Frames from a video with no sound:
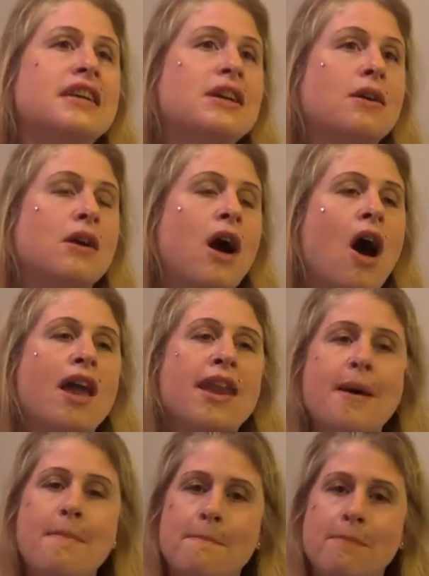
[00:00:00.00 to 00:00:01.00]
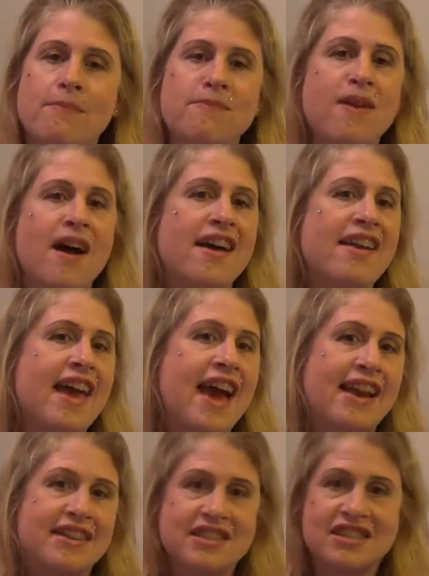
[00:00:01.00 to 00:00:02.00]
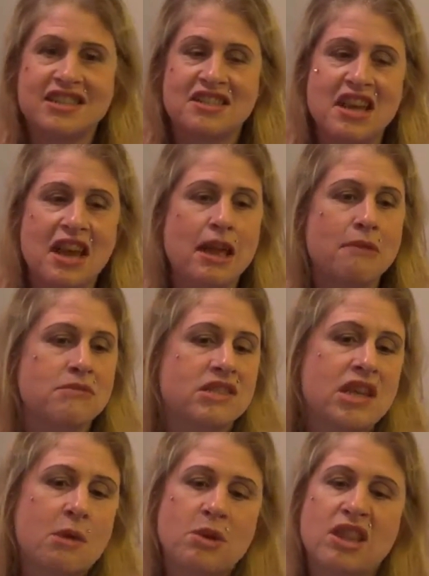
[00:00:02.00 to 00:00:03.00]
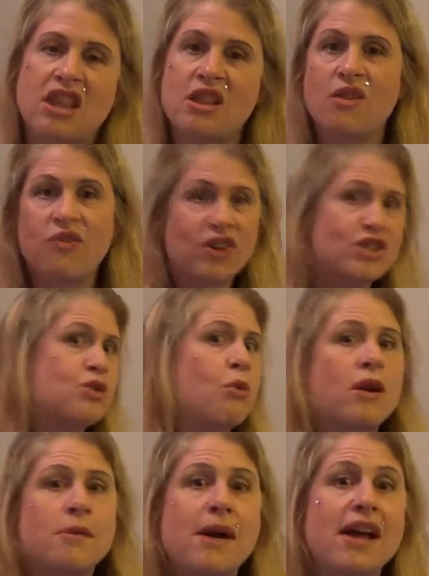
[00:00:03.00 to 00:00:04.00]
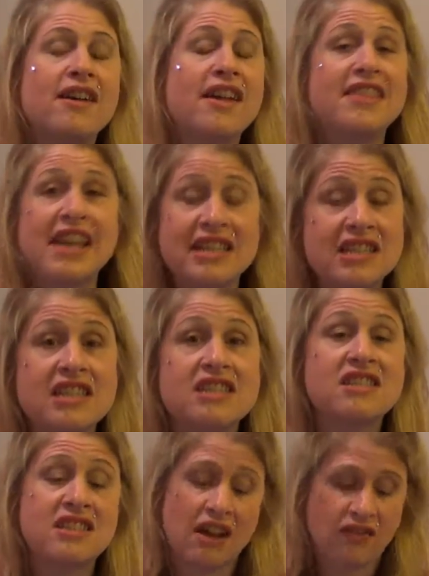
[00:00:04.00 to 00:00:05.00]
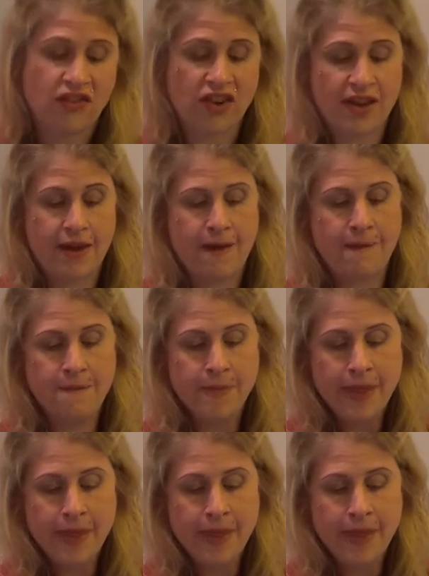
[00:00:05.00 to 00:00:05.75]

you're gonna run out of steam, say within the first quarter mile, and that's gonna suck for you.